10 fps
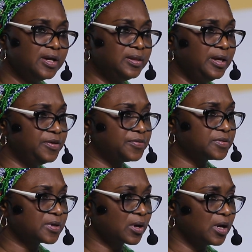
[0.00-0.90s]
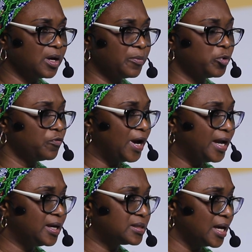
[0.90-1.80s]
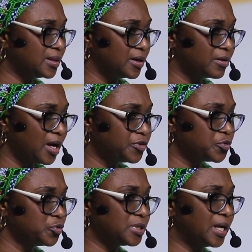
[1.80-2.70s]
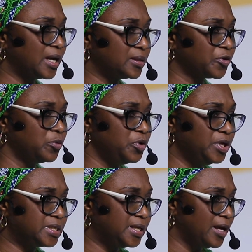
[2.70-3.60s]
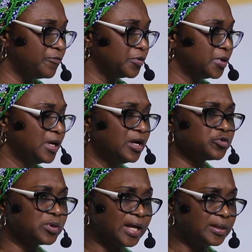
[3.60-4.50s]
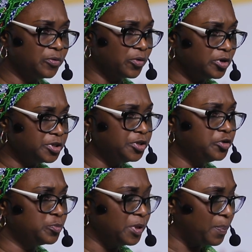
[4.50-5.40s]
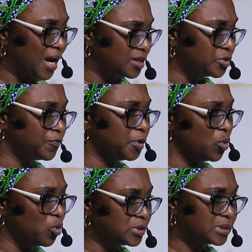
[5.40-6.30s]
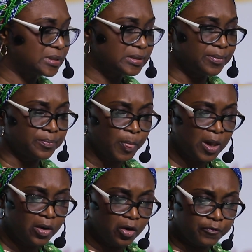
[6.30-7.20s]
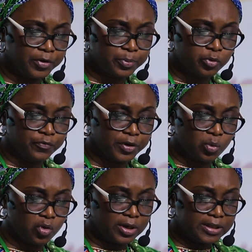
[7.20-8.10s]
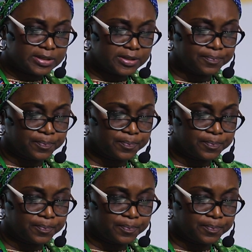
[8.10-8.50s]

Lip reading: these providers at the grassroots and at the community level, so that they will continue to be part of the whole system of improving quality.